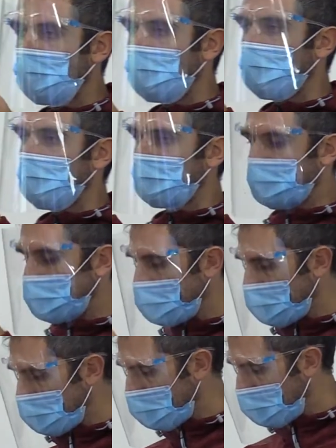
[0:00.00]
part of the
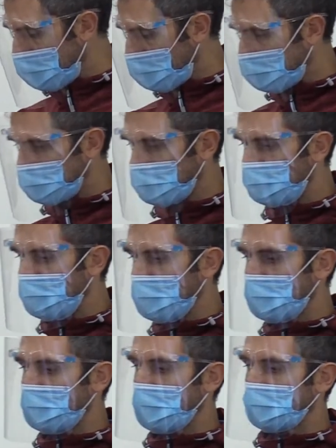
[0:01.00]
T is the
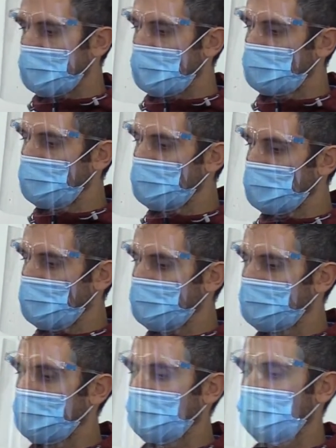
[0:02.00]
bit that attaches onto the